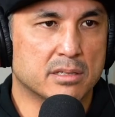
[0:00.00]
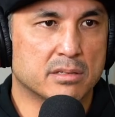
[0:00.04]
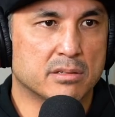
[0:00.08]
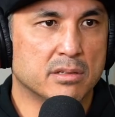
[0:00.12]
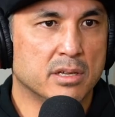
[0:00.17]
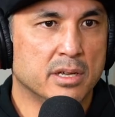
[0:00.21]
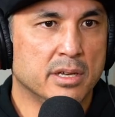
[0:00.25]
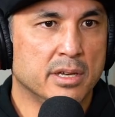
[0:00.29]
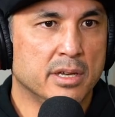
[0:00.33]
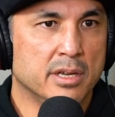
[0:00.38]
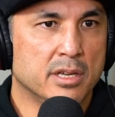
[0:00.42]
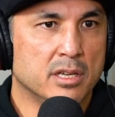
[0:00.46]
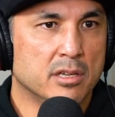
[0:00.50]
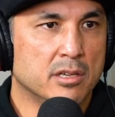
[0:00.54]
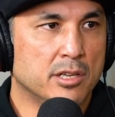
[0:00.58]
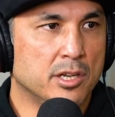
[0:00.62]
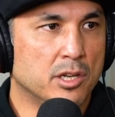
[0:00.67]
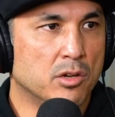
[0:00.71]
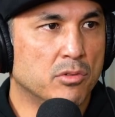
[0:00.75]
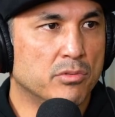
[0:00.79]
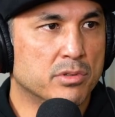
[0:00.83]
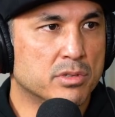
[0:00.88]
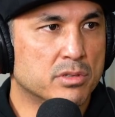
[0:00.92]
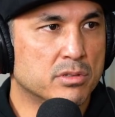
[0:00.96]
That's,
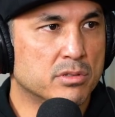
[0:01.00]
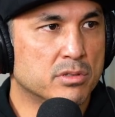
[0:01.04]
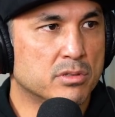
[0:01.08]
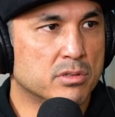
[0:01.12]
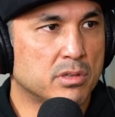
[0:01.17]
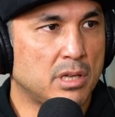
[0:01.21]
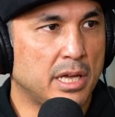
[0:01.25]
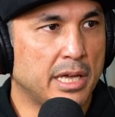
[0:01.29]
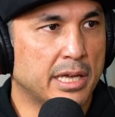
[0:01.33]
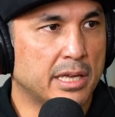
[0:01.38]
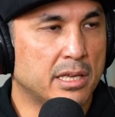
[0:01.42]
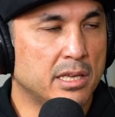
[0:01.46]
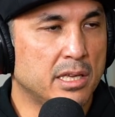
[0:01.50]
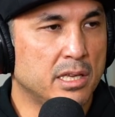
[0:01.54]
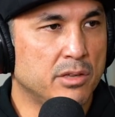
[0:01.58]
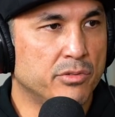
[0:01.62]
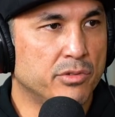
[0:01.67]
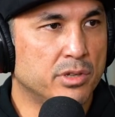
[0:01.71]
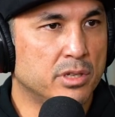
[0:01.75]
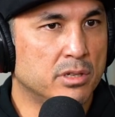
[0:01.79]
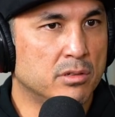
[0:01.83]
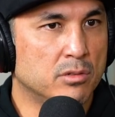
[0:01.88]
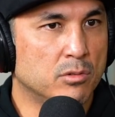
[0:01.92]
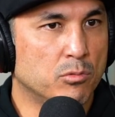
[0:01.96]
you know, this is like
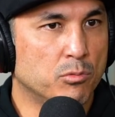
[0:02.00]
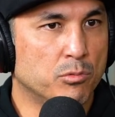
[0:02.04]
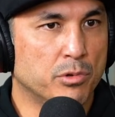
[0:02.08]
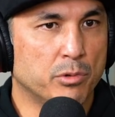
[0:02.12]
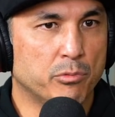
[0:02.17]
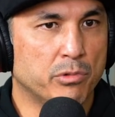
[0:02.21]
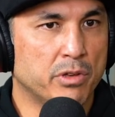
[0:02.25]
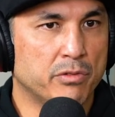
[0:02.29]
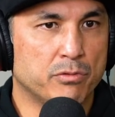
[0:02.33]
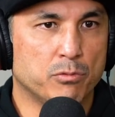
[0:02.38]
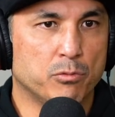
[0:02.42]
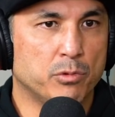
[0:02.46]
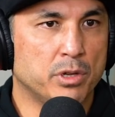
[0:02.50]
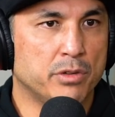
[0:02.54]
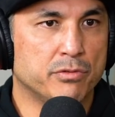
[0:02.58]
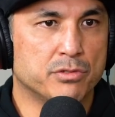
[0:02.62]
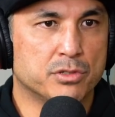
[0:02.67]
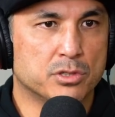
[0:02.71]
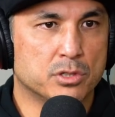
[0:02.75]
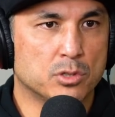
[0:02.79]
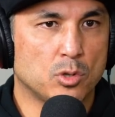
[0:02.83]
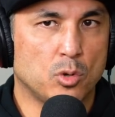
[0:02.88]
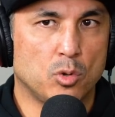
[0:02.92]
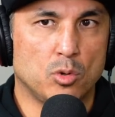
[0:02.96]
even we,
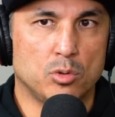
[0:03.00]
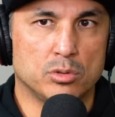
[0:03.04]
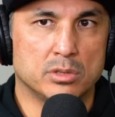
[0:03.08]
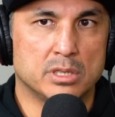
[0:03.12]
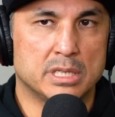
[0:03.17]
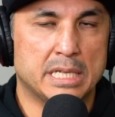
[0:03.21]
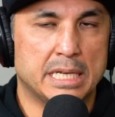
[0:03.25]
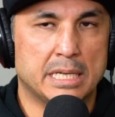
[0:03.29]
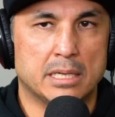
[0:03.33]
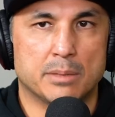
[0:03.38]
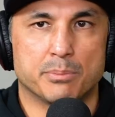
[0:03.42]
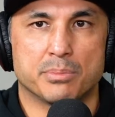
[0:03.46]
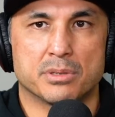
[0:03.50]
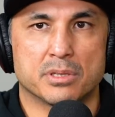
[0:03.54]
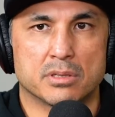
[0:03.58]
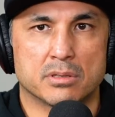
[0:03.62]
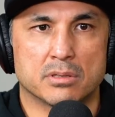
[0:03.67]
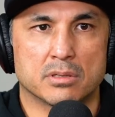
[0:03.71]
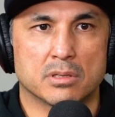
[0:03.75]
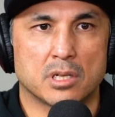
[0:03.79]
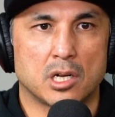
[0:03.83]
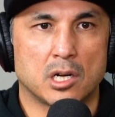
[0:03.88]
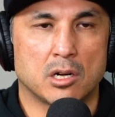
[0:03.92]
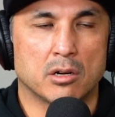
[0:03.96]
we've sold
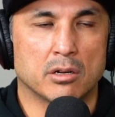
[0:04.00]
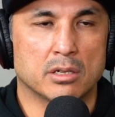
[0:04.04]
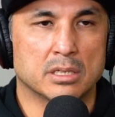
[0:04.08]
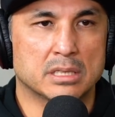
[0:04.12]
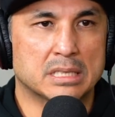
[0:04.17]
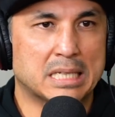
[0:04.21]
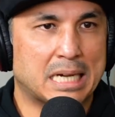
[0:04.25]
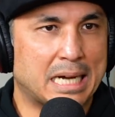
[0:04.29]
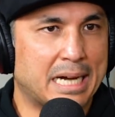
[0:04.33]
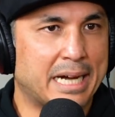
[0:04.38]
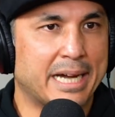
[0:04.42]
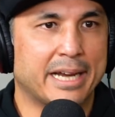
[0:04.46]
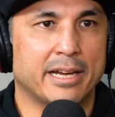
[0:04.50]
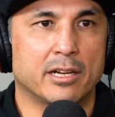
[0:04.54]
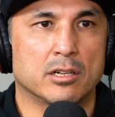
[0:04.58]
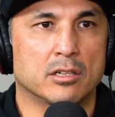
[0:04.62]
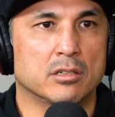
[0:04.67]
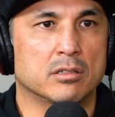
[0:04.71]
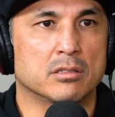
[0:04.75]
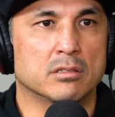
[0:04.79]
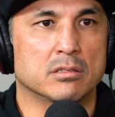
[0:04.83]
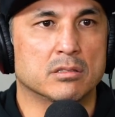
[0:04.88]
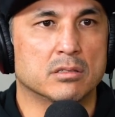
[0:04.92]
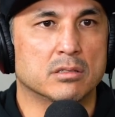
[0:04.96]
tips our
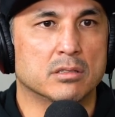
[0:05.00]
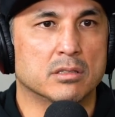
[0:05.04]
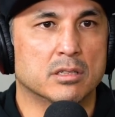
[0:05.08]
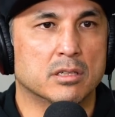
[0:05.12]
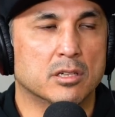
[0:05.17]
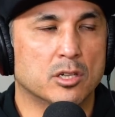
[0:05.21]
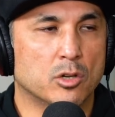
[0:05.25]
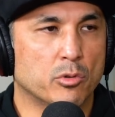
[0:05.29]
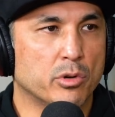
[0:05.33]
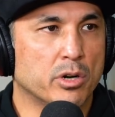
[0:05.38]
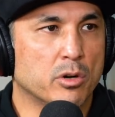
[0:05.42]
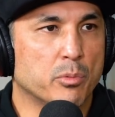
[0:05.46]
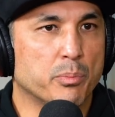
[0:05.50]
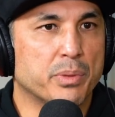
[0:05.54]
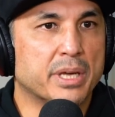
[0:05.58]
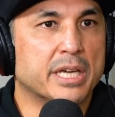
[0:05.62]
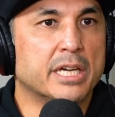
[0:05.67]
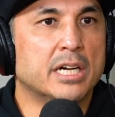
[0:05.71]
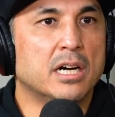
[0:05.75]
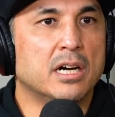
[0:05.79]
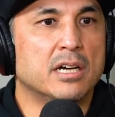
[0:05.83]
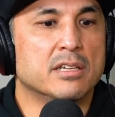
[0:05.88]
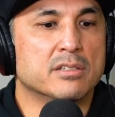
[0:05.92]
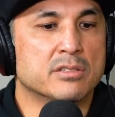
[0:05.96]
entire career
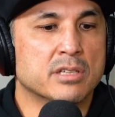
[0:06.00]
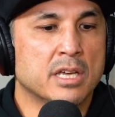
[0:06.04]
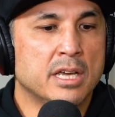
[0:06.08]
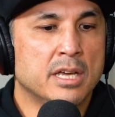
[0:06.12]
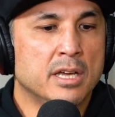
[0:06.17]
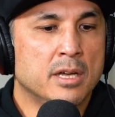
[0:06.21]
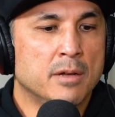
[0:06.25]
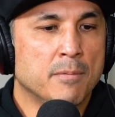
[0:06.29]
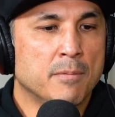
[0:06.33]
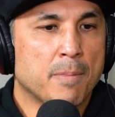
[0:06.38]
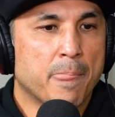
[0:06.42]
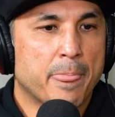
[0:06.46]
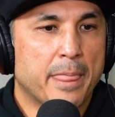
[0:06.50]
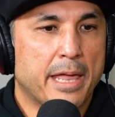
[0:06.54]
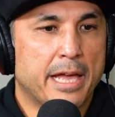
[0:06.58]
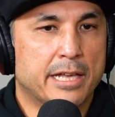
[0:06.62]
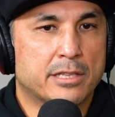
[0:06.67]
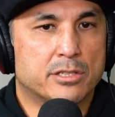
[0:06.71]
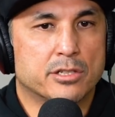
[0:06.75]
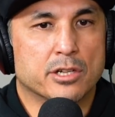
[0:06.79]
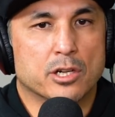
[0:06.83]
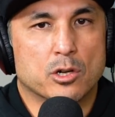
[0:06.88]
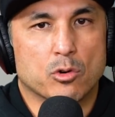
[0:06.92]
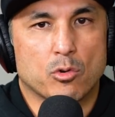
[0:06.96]
because
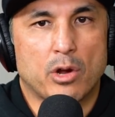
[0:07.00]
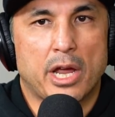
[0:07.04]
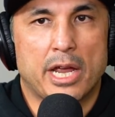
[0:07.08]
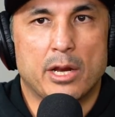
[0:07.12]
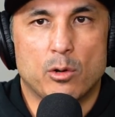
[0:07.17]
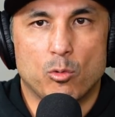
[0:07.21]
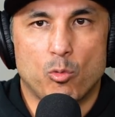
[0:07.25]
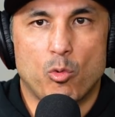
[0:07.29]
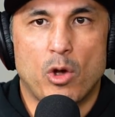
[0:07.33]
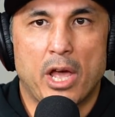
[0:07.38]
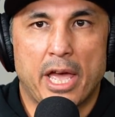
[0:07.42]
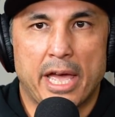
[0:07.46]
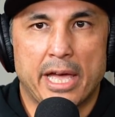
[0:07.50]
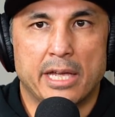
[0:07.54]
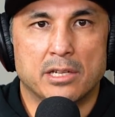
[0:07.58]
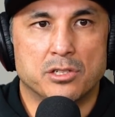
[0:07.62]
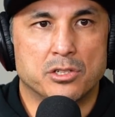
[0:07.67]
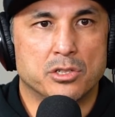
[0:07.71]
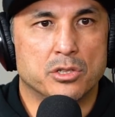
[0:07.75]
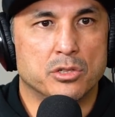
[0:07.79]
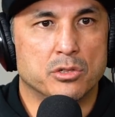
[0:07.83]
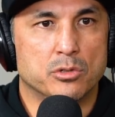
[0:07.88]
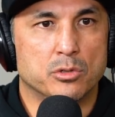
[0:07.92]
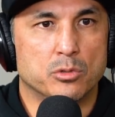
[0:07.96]
it's a great way
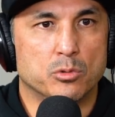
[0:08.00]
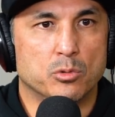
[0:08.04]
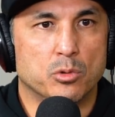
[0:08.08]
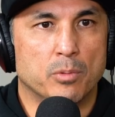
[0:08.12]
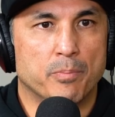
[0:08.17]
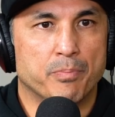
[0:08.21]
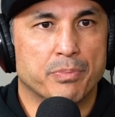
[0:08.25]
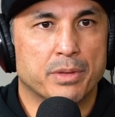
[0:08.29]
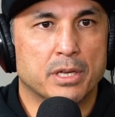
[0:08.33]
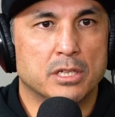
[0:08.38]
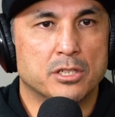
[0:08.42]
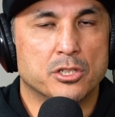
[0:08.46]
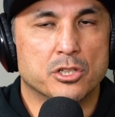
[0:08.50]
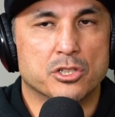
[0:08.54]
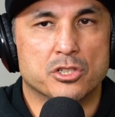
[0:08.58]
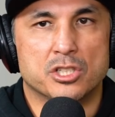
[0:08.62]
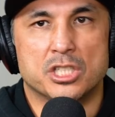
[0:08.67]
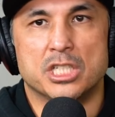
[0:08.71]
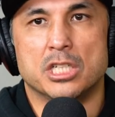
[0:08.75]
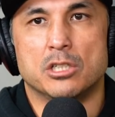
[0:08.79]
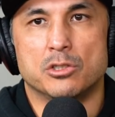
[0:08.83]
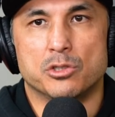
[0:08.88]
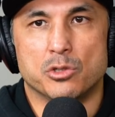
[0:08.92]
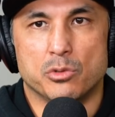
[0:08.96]
to, to
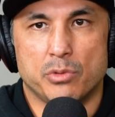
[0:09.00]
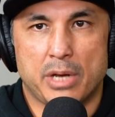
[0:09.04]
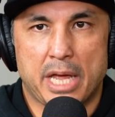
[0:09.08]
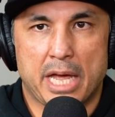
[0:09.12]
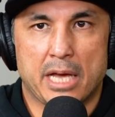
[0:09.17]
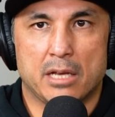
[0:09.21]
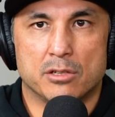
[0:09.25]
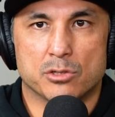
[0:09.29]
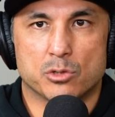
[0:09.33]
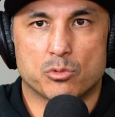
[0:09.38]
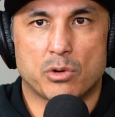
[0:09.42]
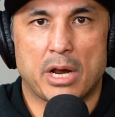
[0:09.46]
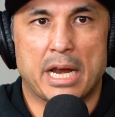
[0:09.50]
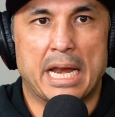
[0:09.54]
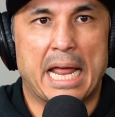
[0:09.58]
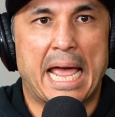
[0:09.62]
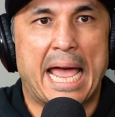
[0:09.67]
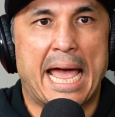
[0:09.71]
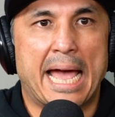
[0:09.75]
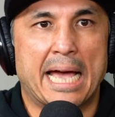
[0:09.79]
still do nails, right?